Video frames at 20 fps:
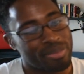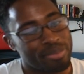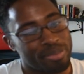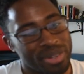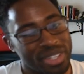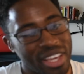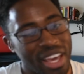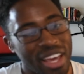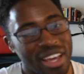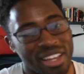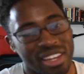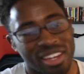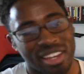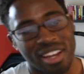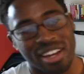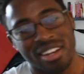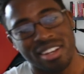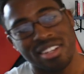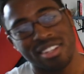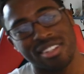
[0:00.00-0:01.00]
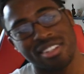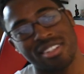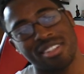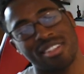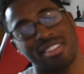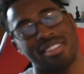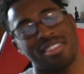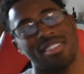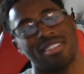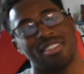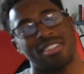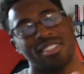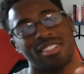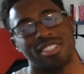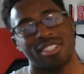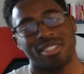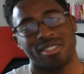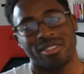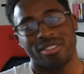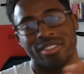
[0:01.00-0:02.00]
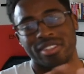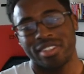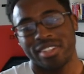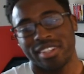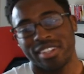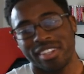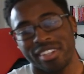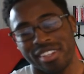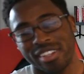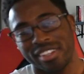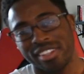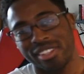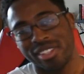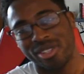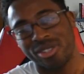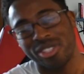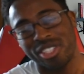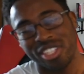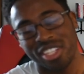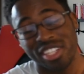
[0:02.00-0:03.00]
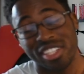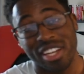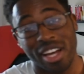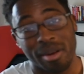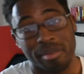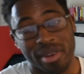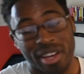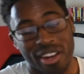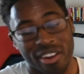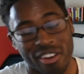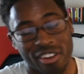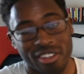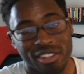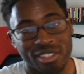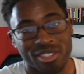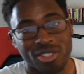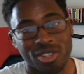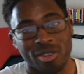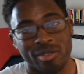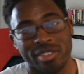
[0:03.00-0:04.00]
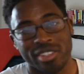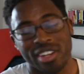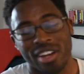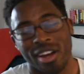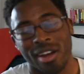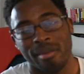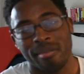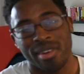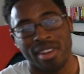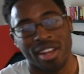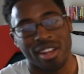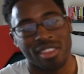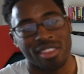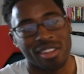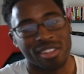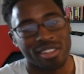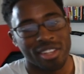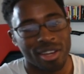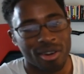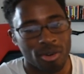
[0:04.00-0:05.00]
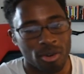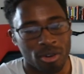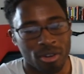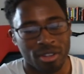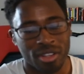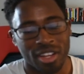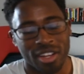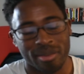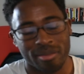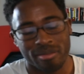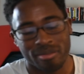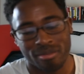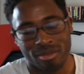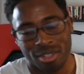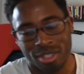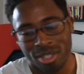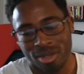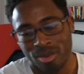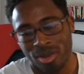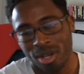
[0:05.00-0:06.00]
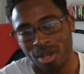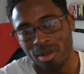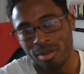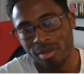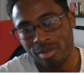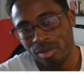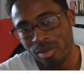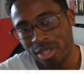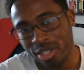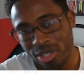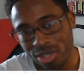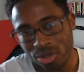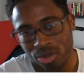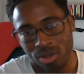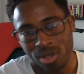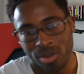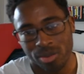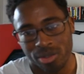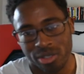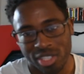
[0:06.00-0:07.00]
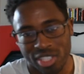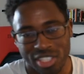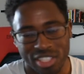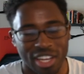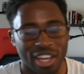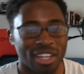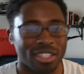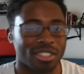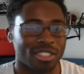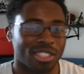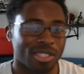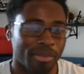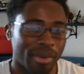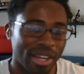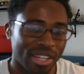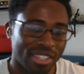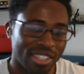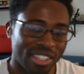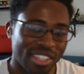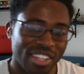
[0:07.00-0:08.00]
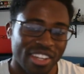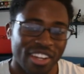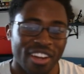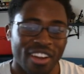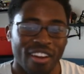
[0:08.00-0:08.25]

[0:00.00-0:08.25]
But yeah, so those are the top characters over time, and I think they correlate really well with where the story was, as expected.